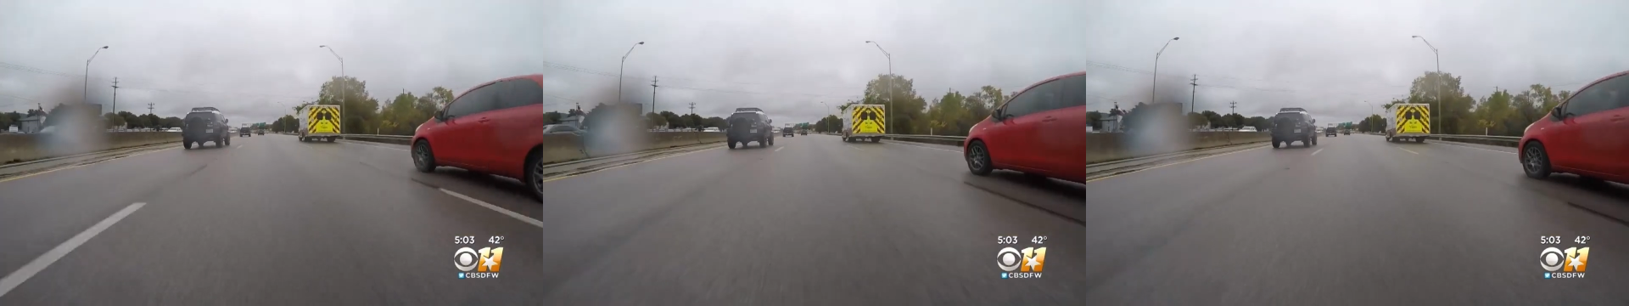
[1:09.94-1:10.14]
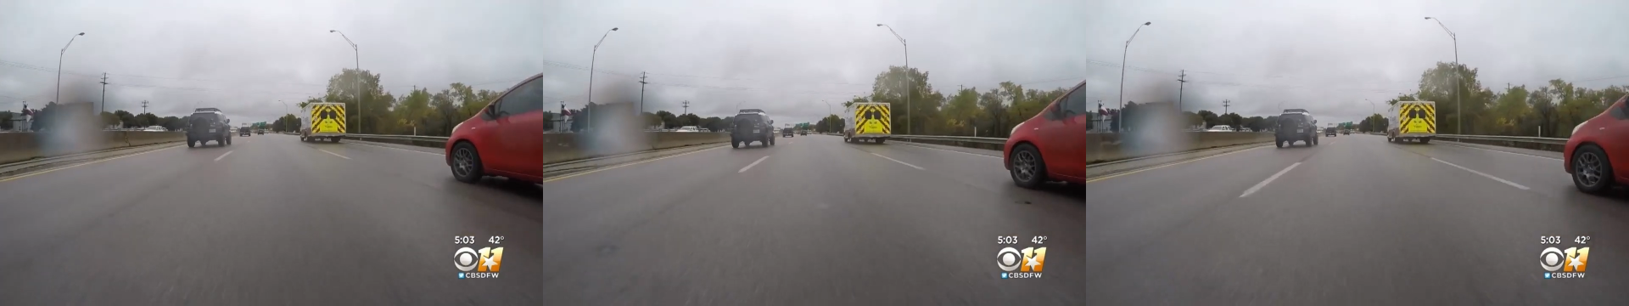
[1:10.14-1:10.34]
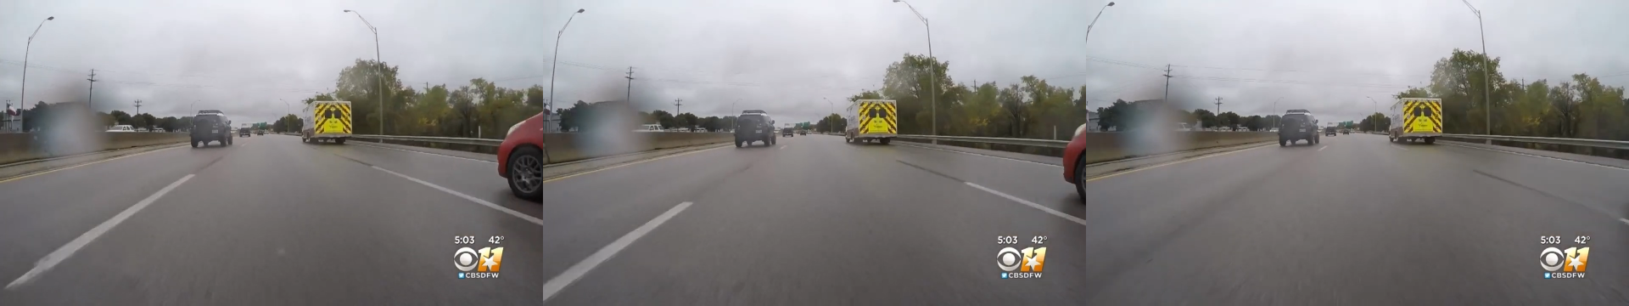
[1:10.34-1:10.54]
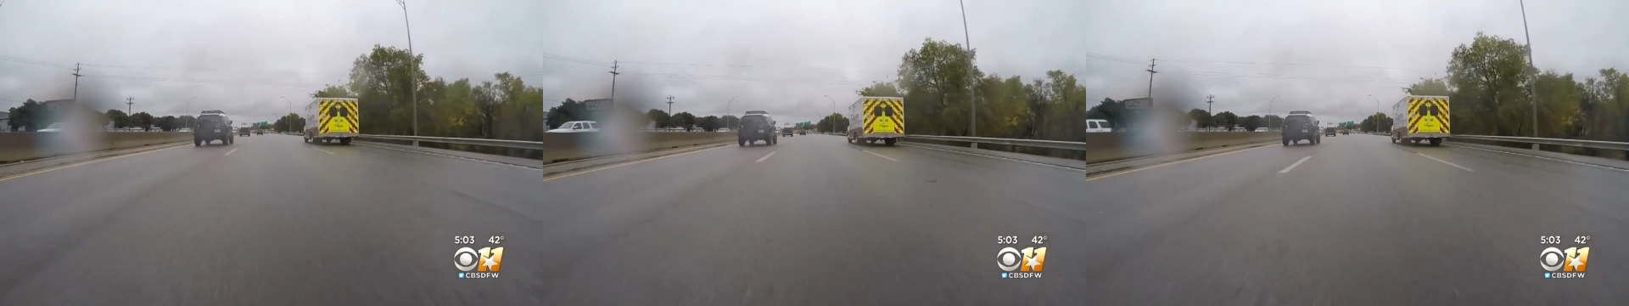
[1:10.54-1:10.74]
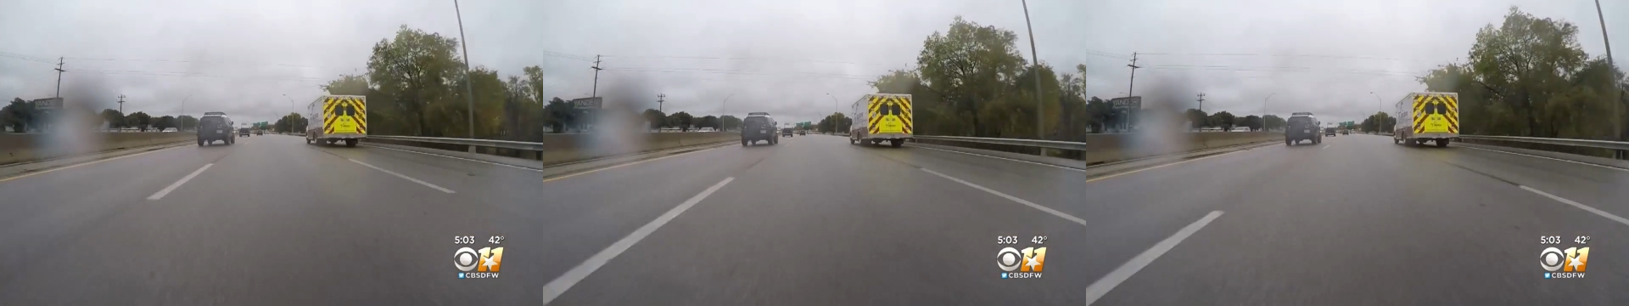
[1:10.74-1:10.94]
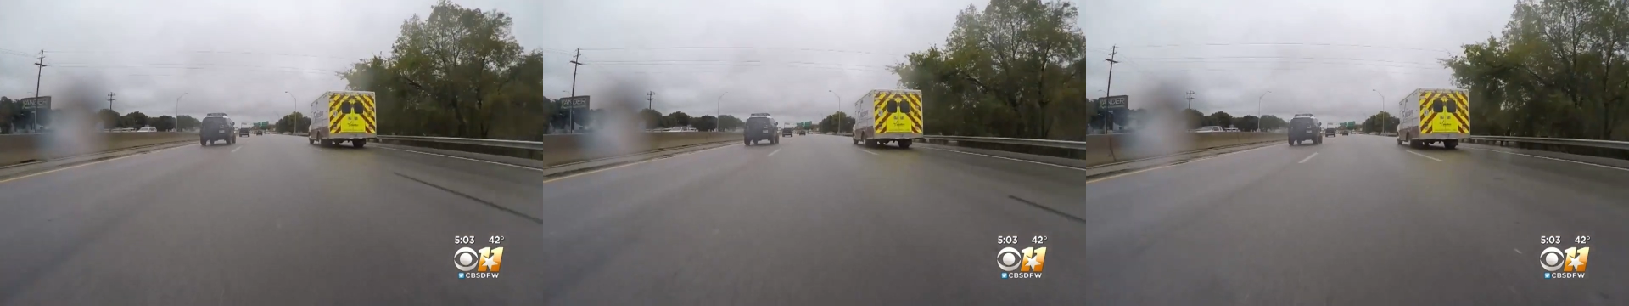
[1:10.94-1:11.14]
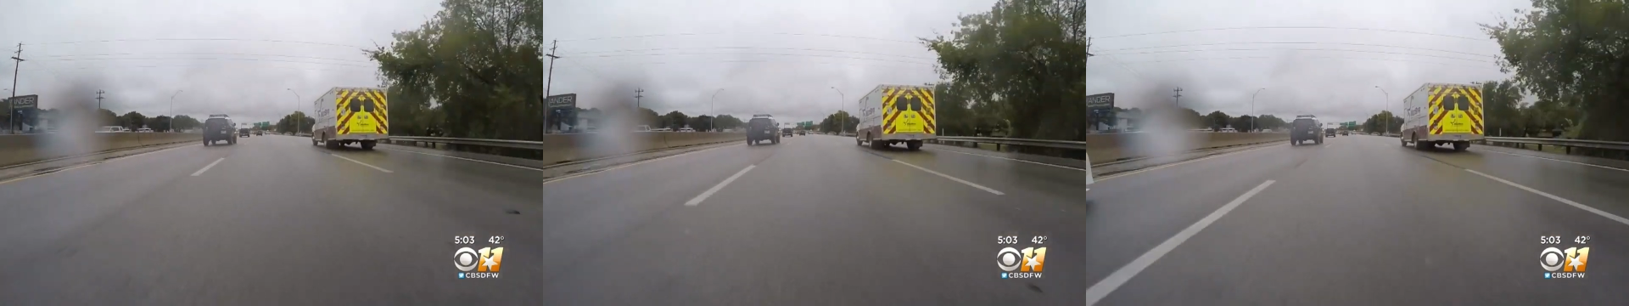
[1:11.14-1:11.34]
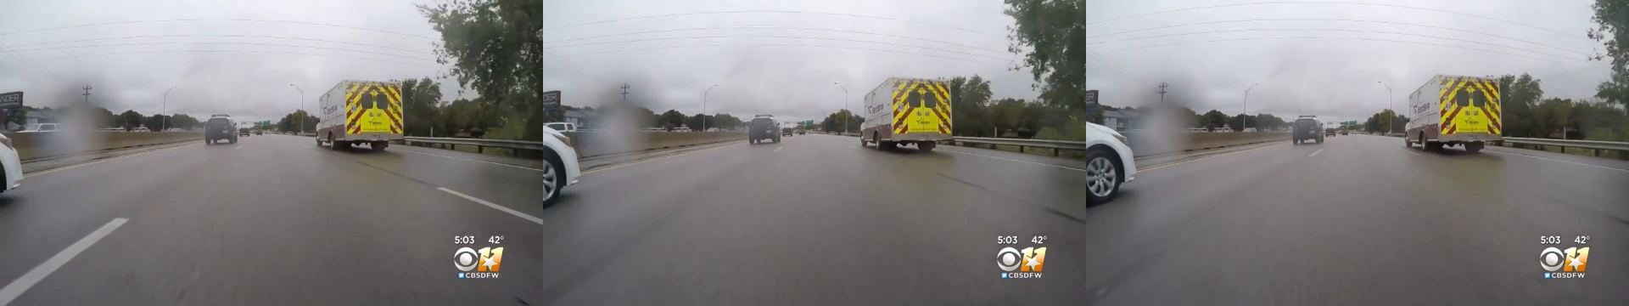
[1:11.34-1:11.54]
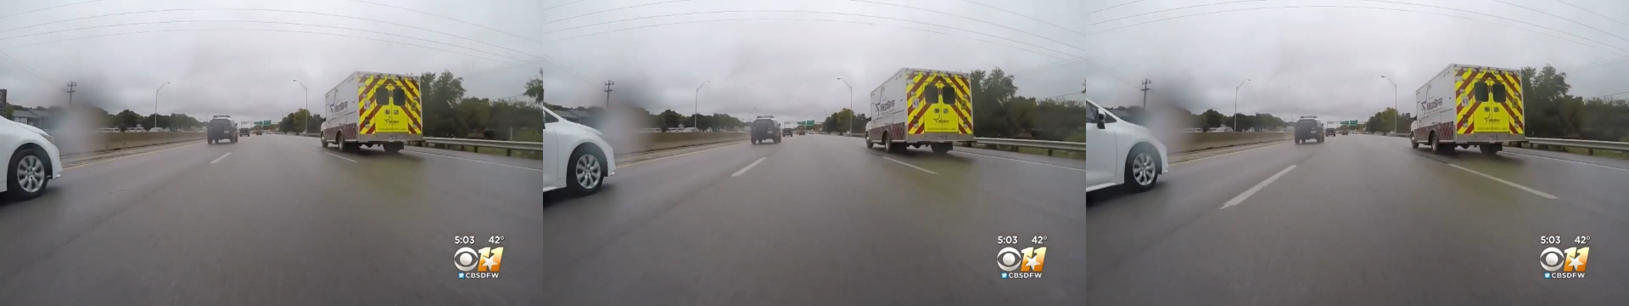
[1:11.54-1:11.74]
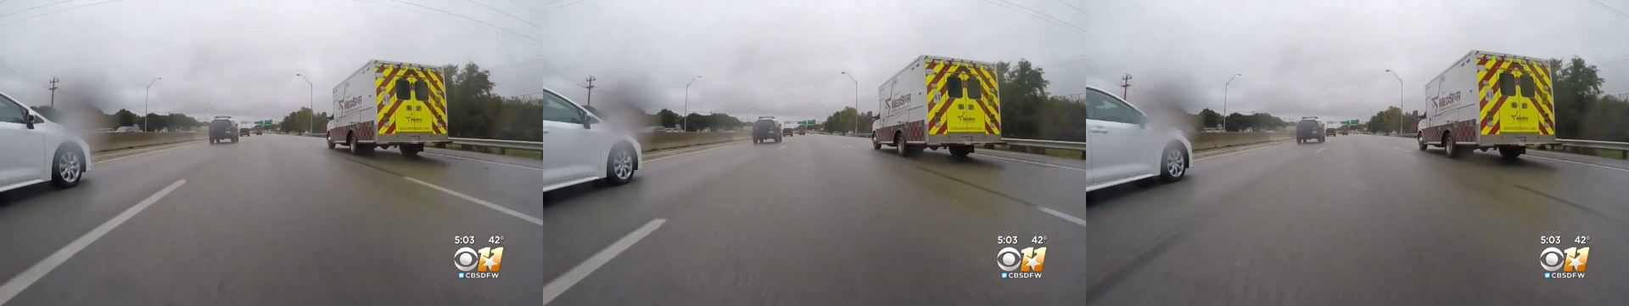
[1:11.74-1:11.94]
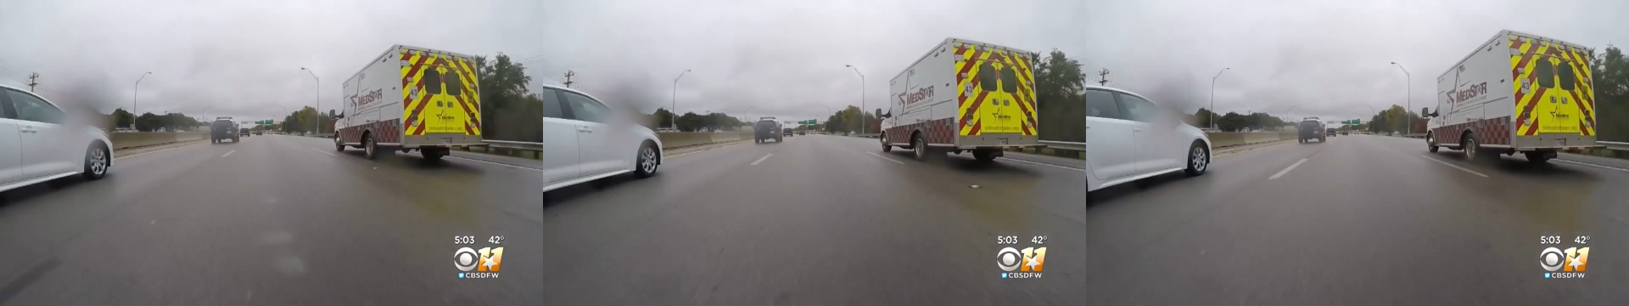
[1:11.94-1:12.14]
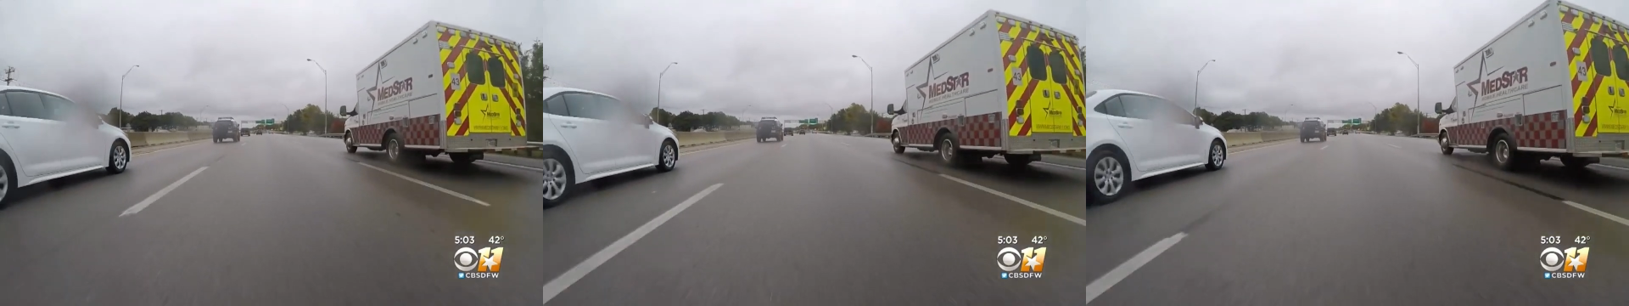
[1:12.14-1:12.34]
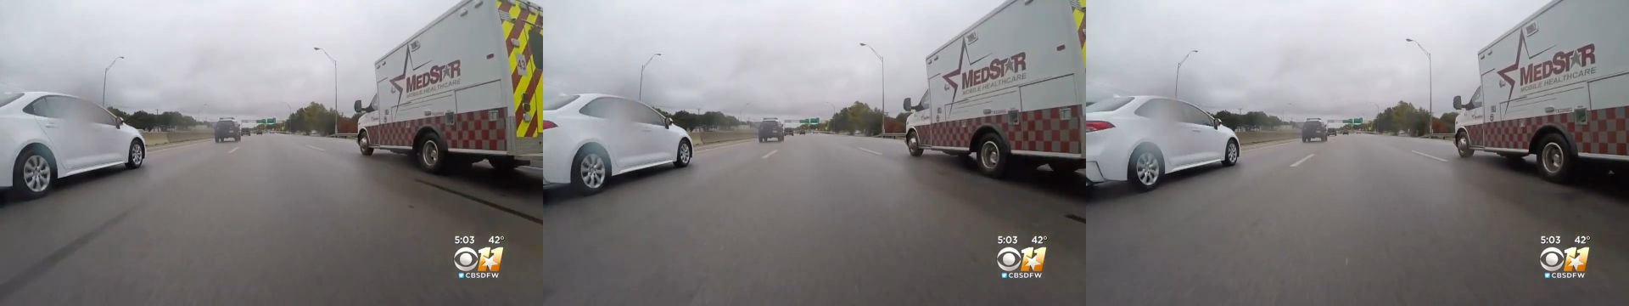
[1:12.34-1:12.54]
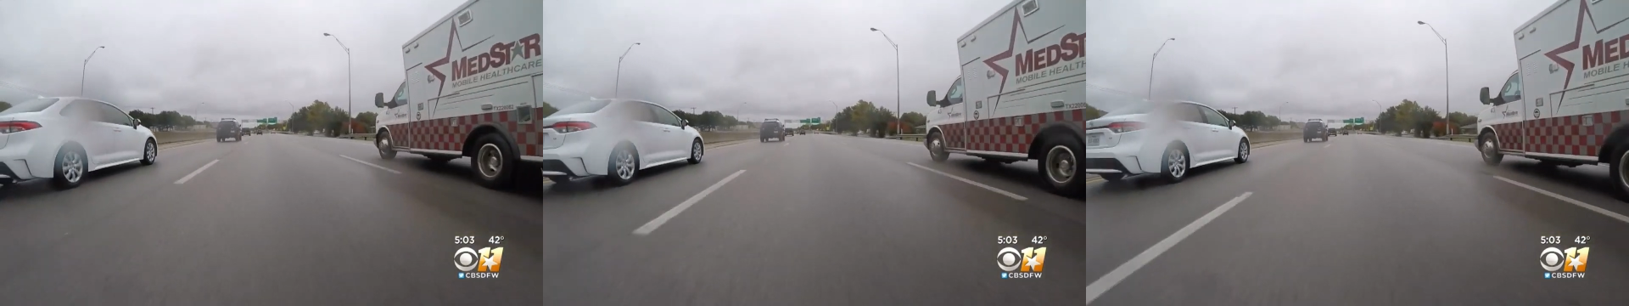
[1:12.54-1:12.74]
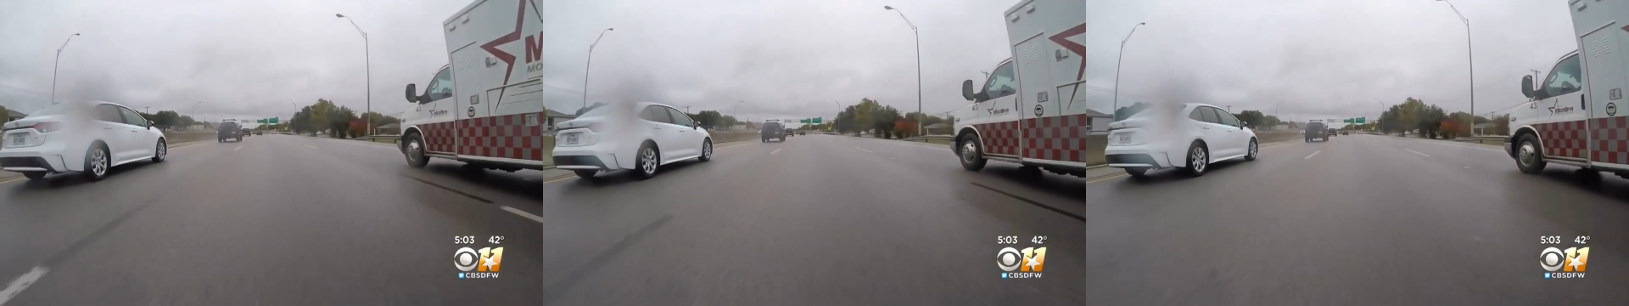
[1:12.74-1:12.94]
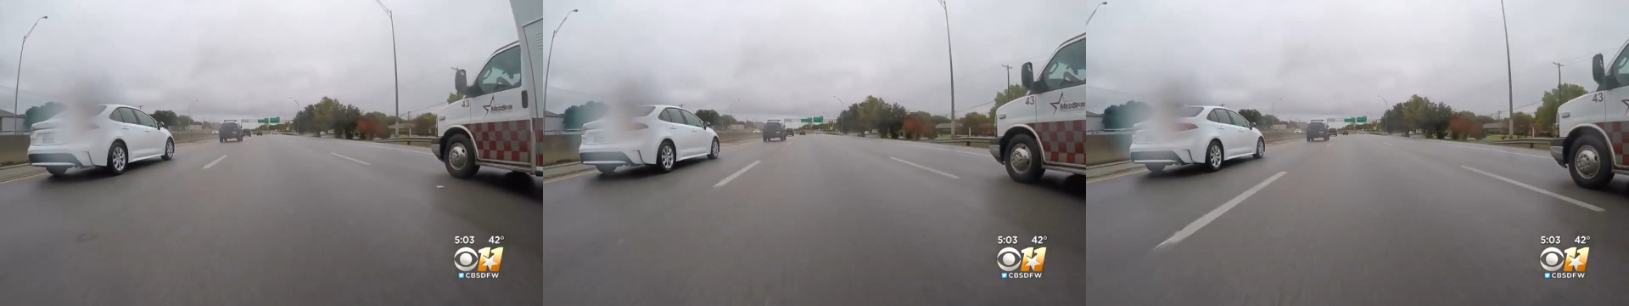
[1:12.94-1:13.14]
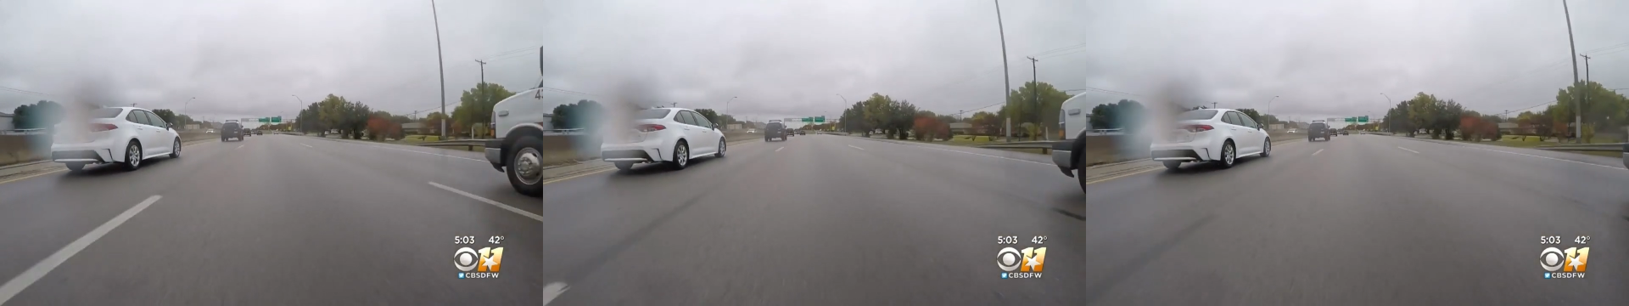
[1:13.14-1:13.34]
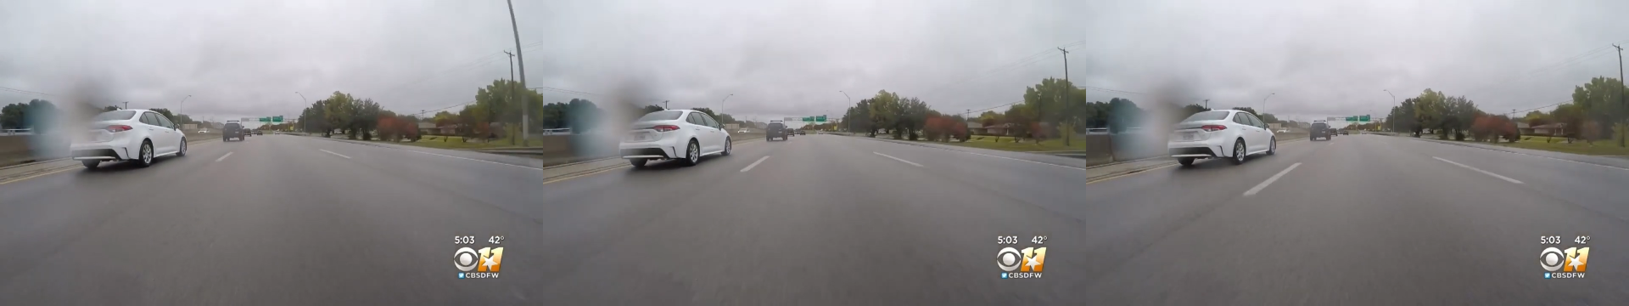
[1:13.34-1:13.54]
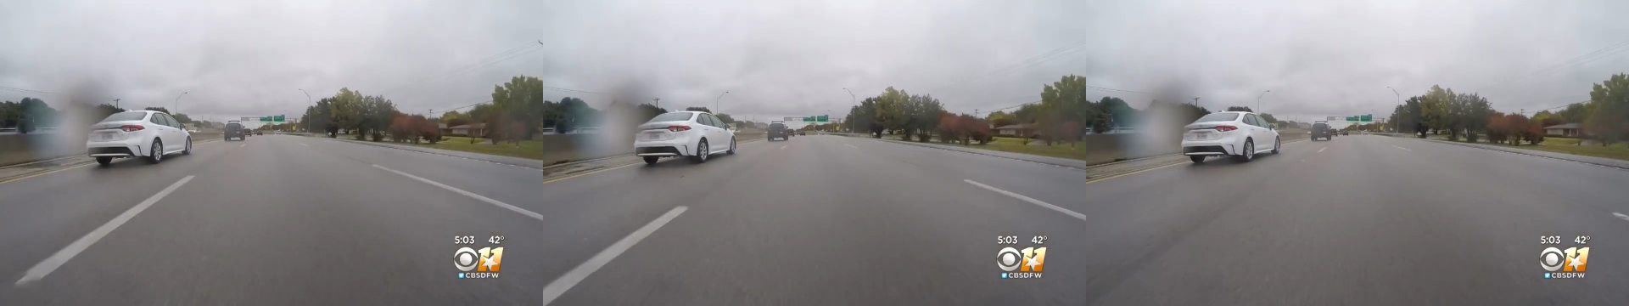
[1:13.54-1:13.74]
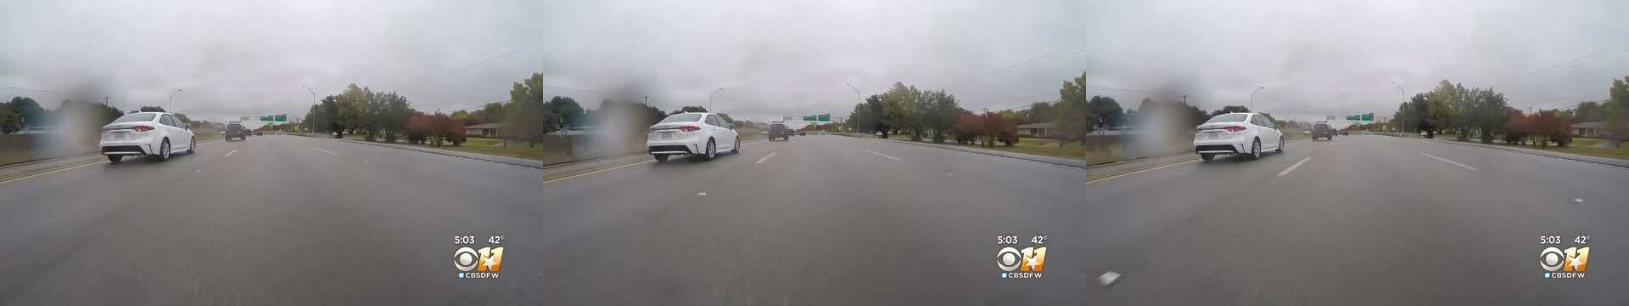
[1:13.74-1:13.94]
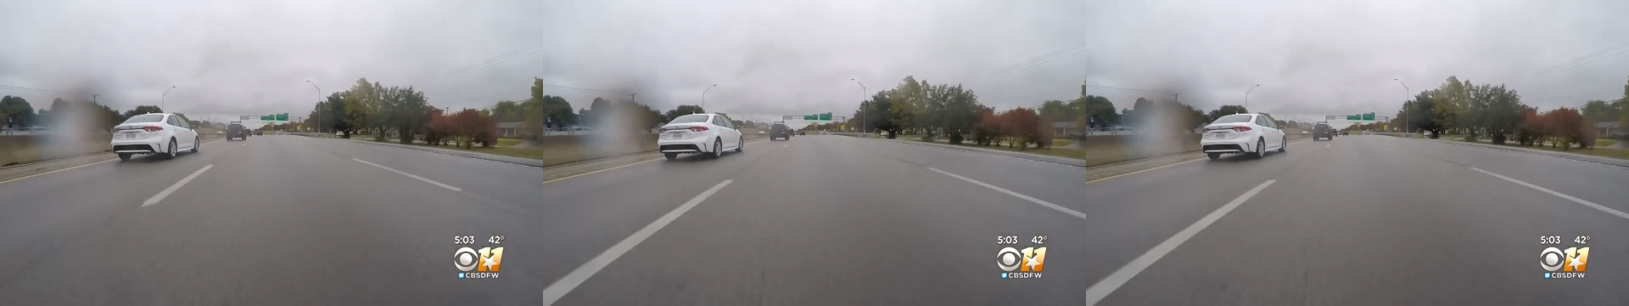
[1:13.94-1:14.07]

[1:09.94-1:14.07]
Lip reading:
[unreadable: no face in view]